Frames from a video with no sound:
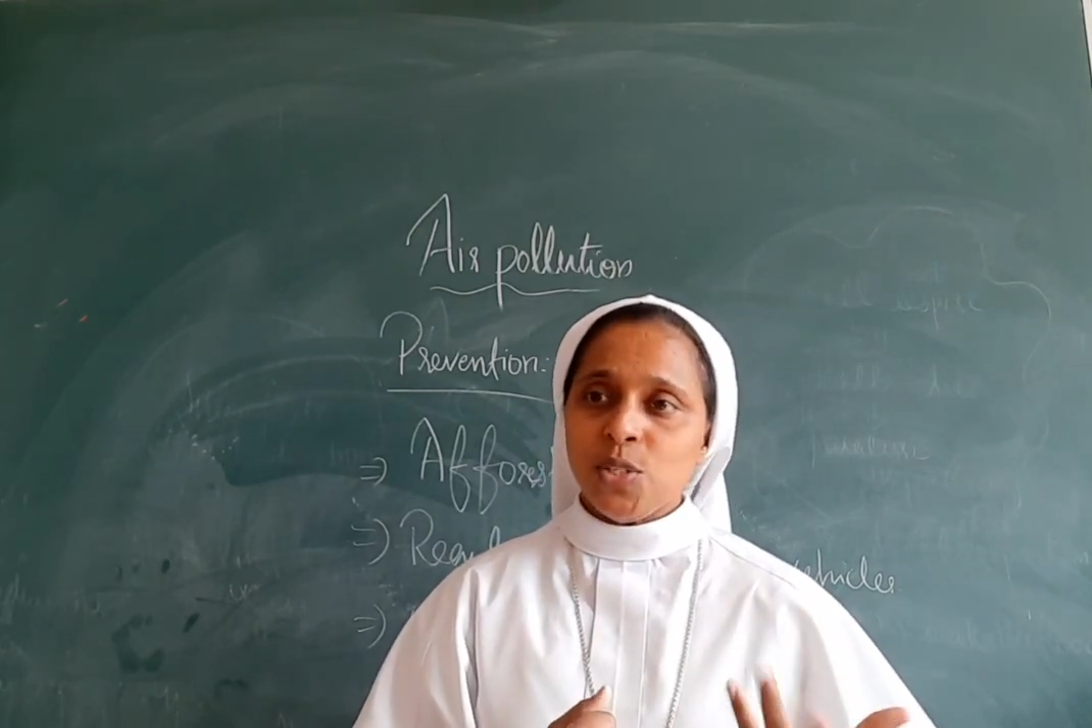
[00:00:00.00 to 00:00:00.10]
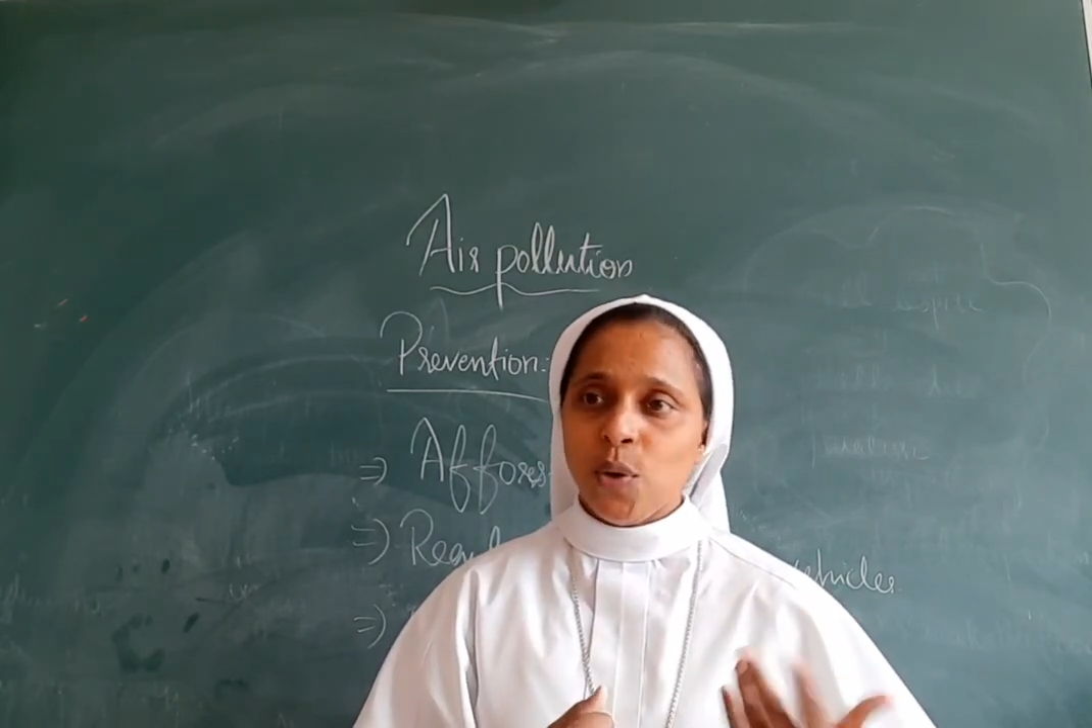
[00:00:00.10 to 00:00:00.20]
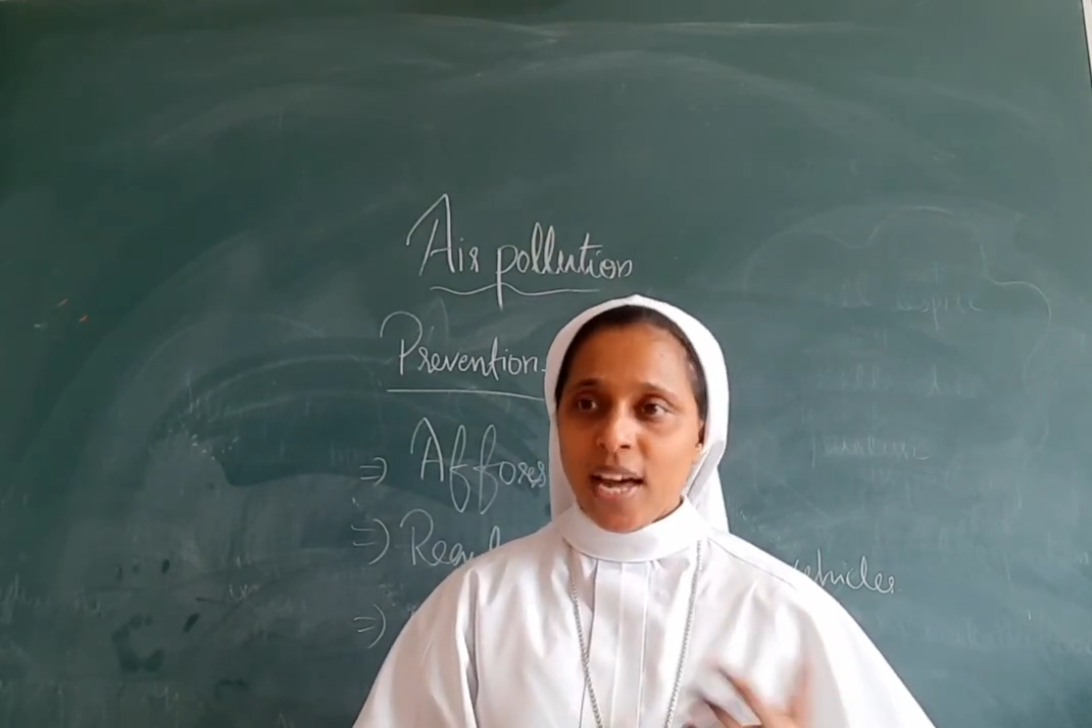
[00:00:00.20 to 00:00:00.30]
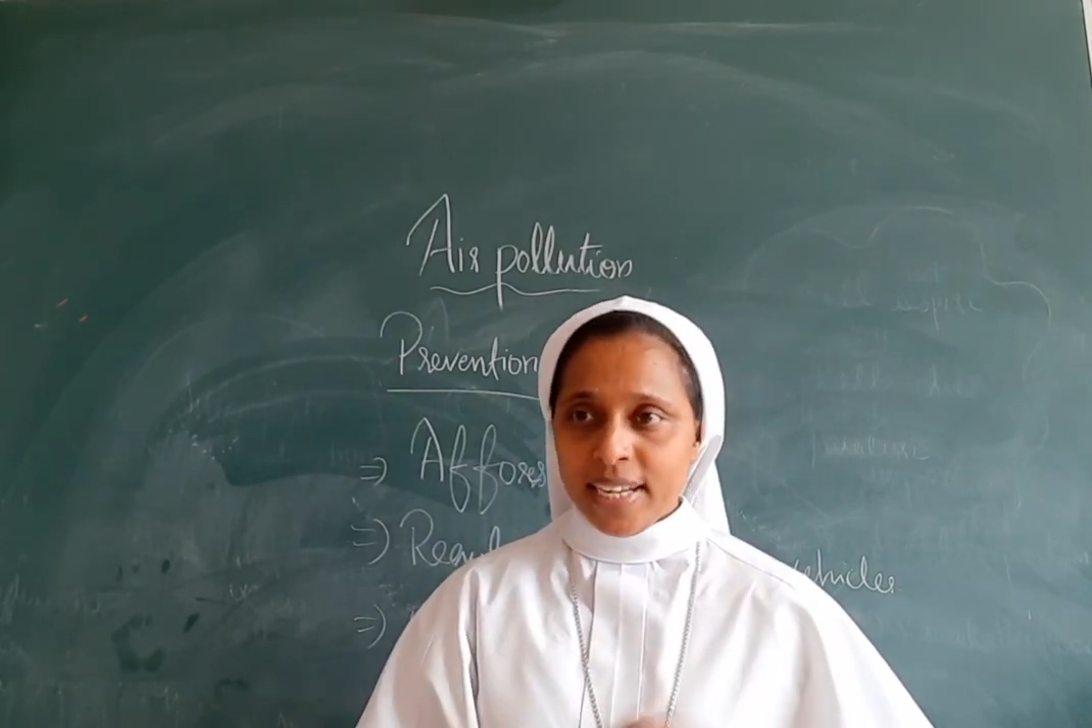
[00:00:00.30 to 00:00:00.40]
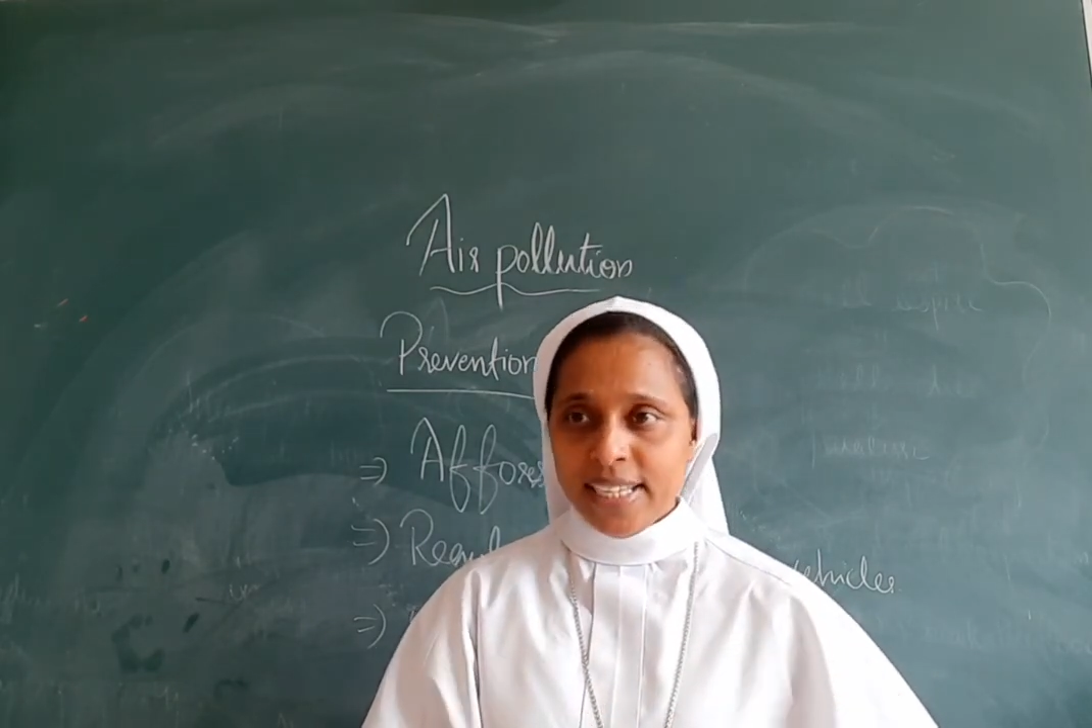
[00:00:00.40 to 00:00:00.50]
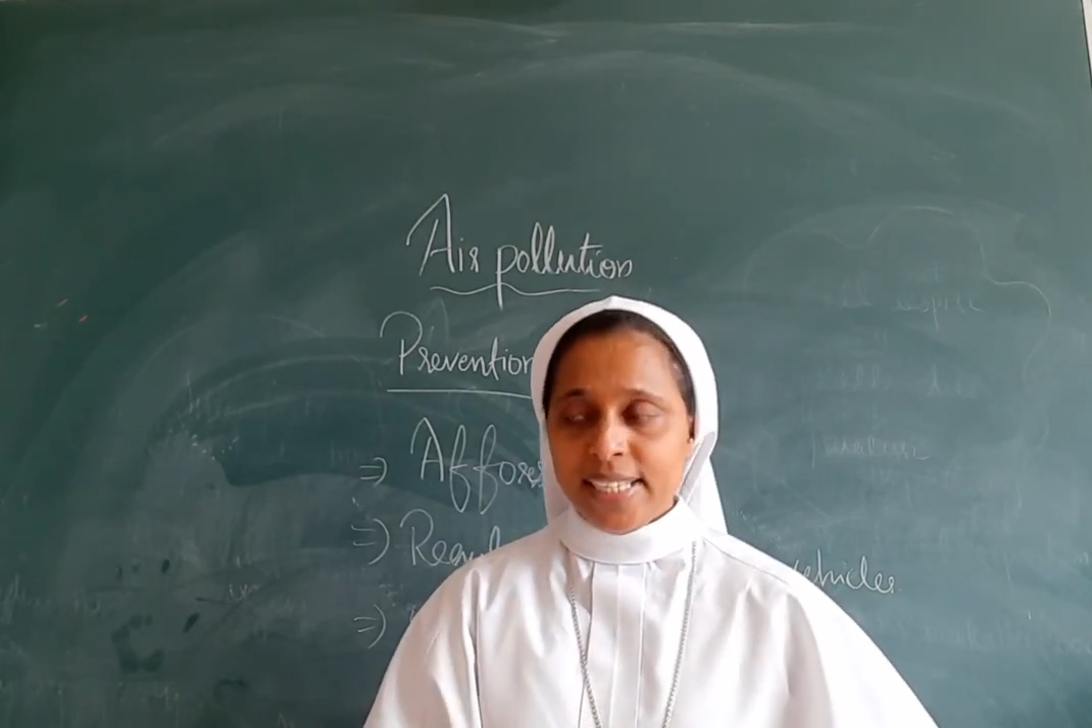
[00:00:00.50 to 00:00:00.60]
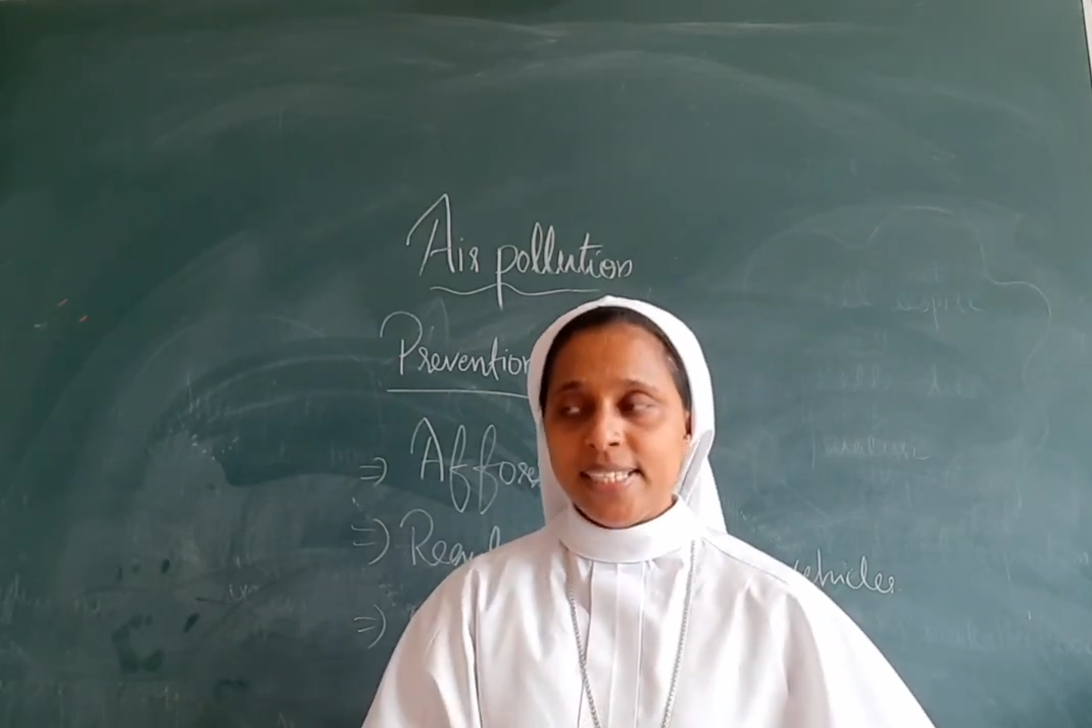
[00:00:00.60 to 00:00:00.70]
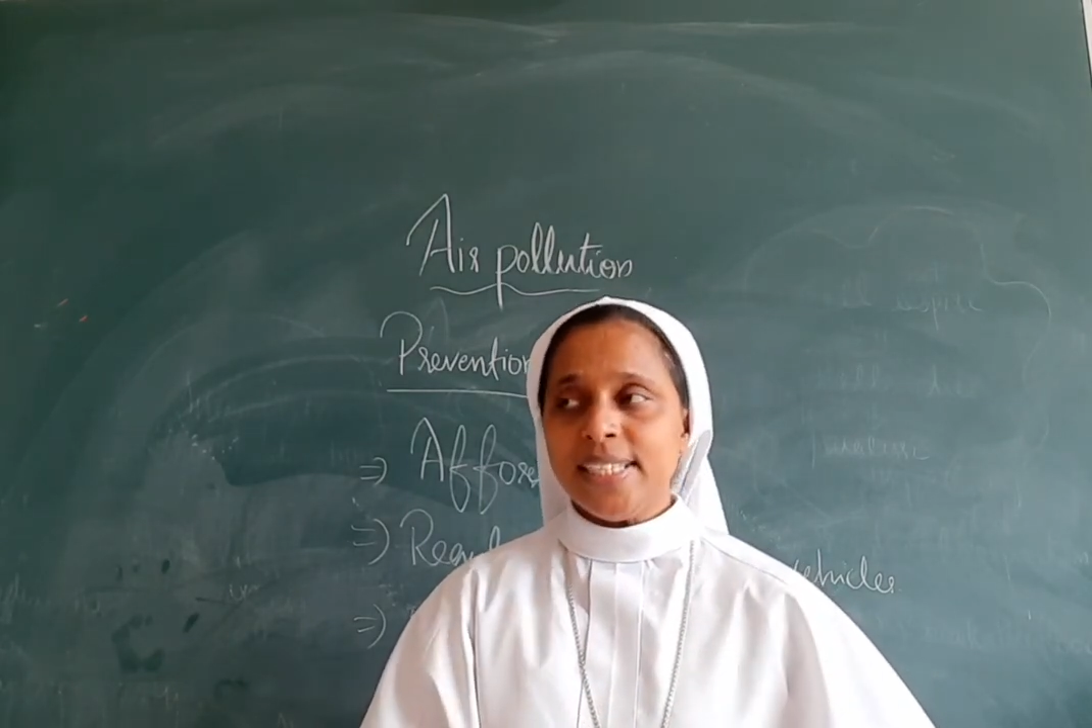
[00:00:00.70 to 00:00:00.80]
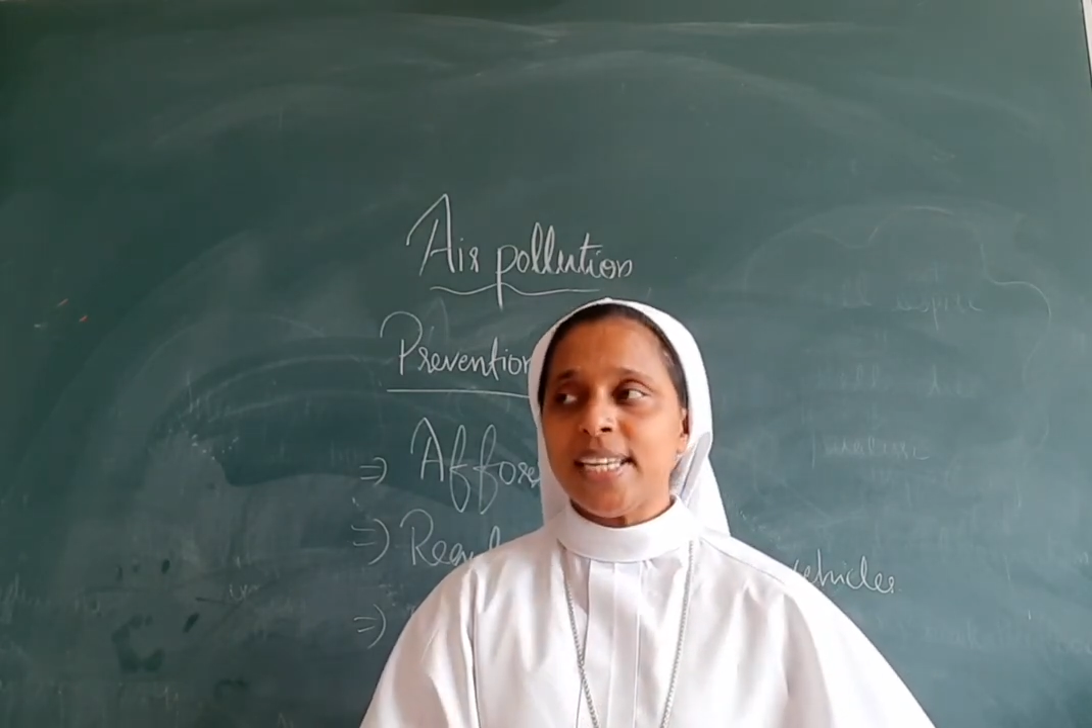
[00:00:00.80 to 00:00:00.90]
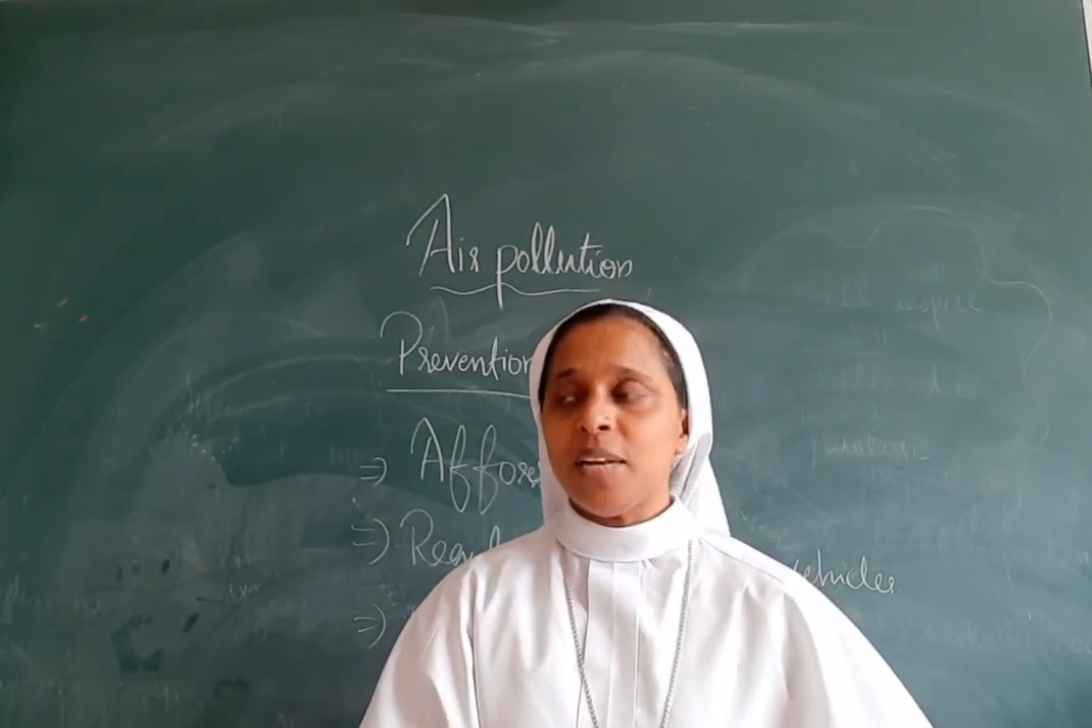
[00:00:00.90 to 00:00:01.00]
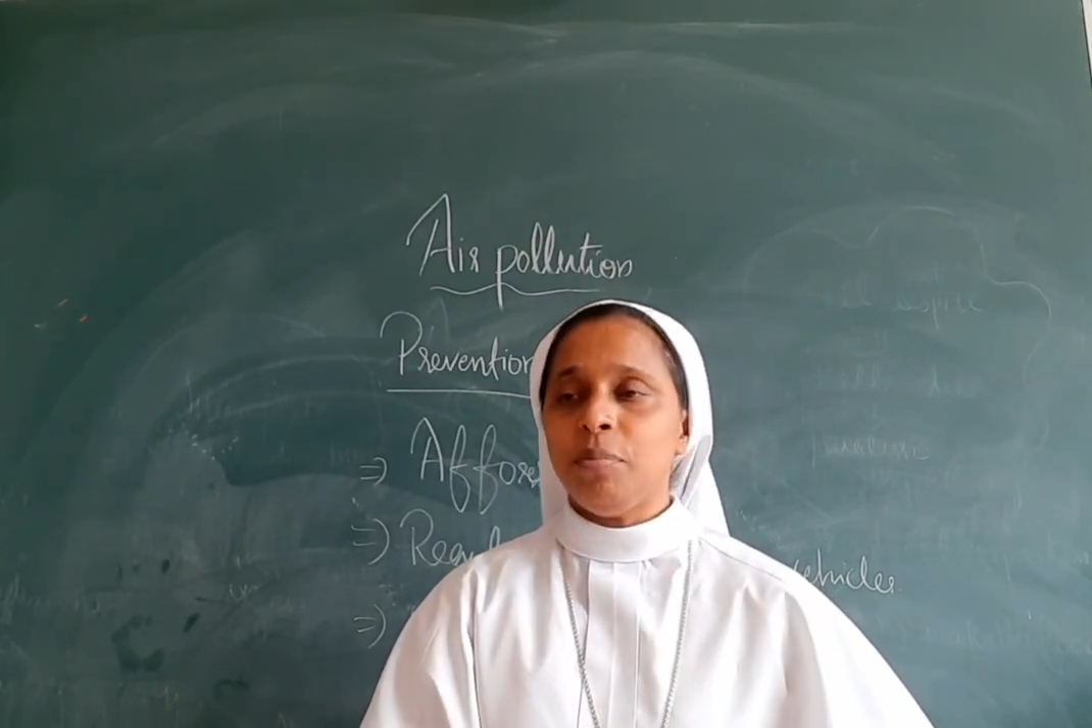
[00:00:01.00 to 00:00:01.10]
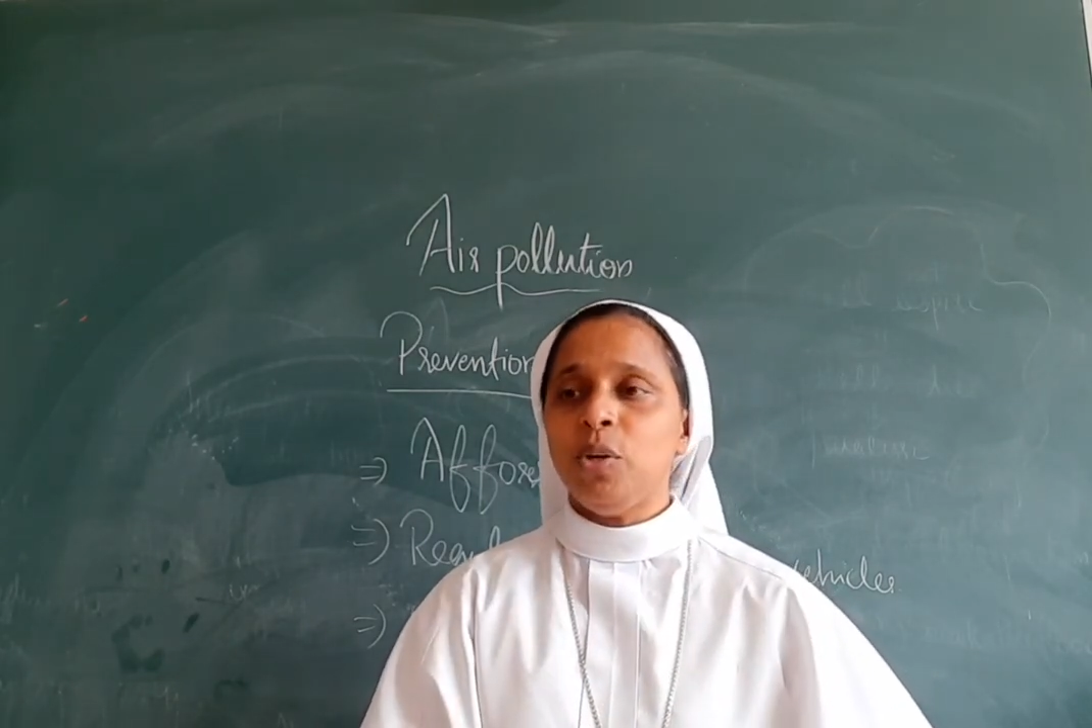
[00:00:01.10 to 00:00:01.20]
solar heaters can